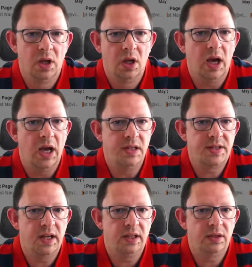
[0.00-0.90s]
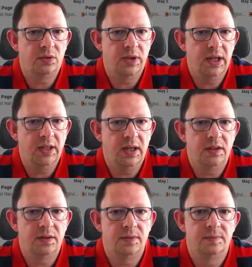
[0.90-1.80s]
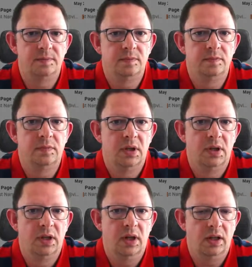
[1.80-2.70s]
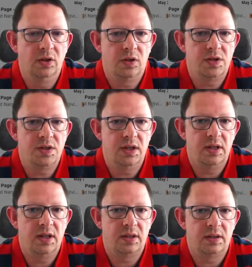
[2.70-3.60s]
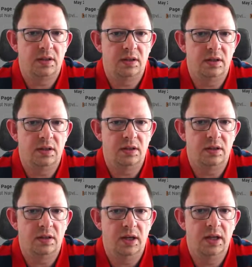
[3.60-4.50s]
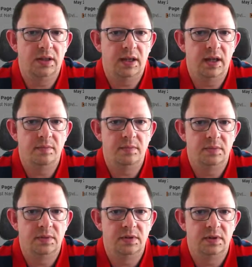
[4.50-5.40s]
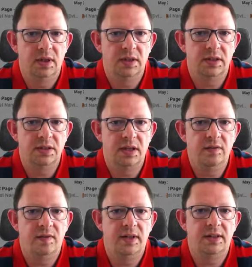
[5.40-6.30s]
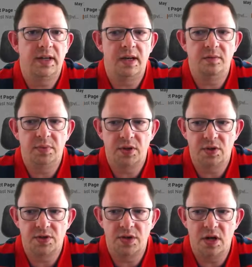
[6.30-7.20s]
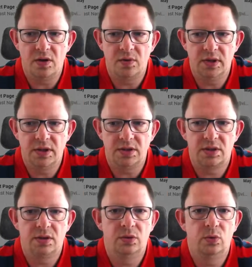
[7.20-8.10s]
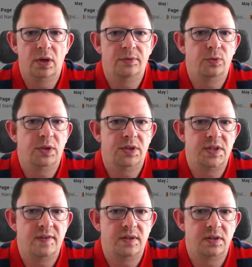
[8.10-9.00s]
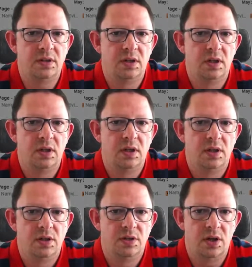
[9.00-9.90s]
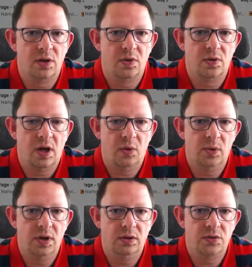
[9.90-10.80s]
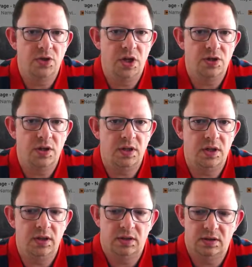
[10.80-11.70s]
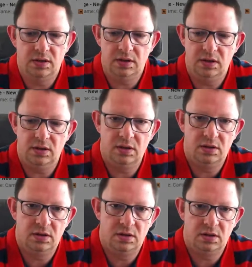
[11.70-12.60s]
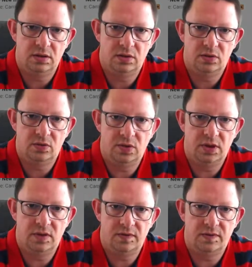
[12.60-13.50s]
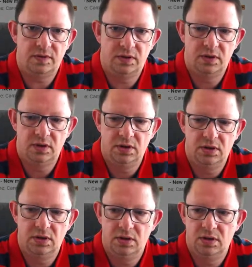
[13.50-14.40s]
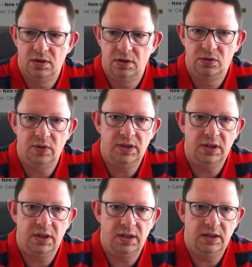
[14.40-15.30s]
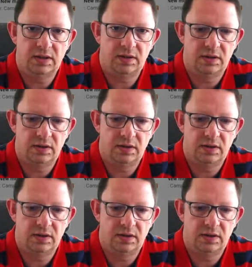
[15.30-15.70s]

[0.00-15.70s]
I'll select the today date, and you can see that 8 a.m. it is an invalid time because now it's 12:27. So I will need to change the date in 12:28,